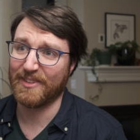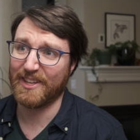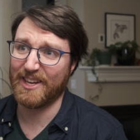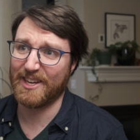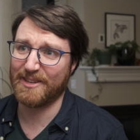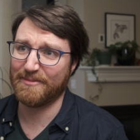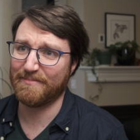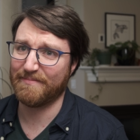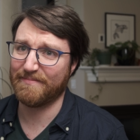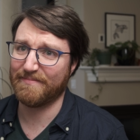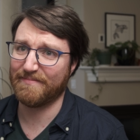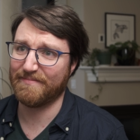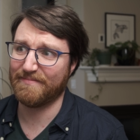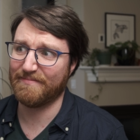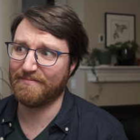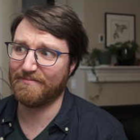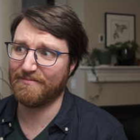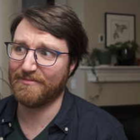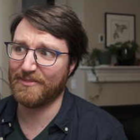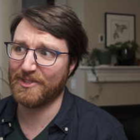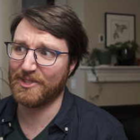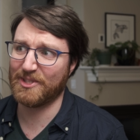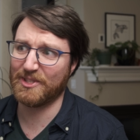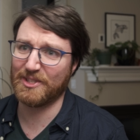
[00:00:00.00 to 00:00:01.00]
That
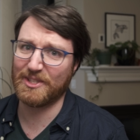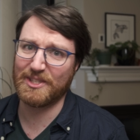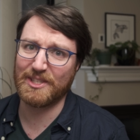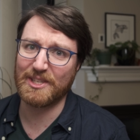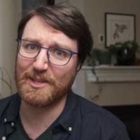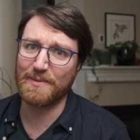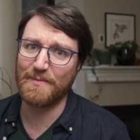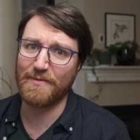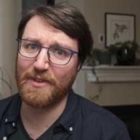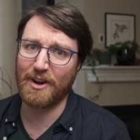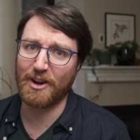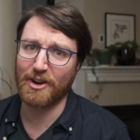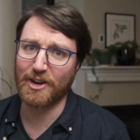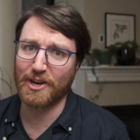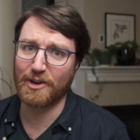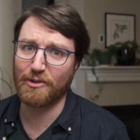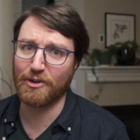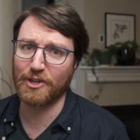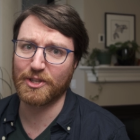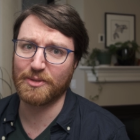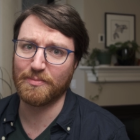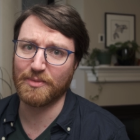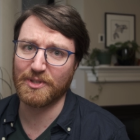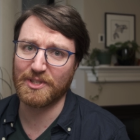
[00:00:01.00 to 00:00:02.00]
doesn't seem very
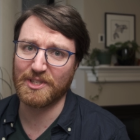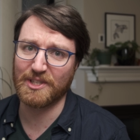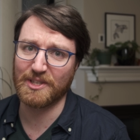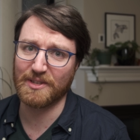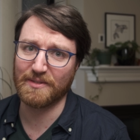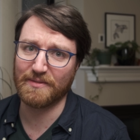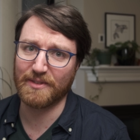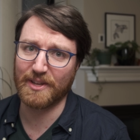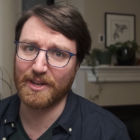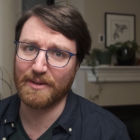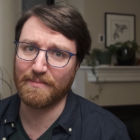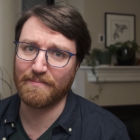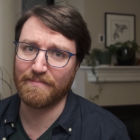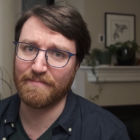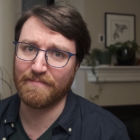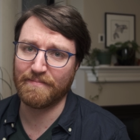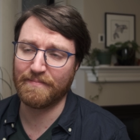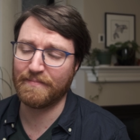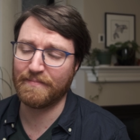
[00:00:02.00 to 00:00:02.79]
Christmassy of them.